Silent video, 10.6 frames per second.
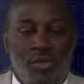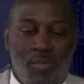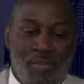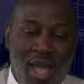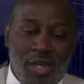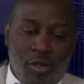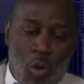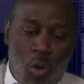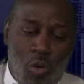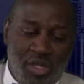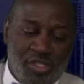My
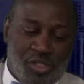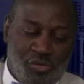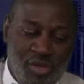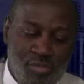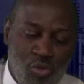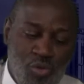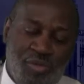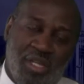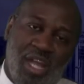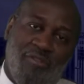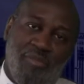goal is to remove the
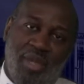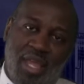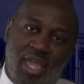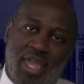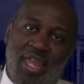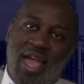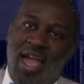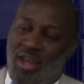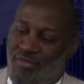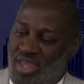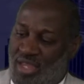government hand out
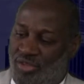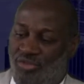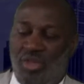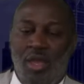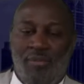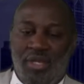of reentry,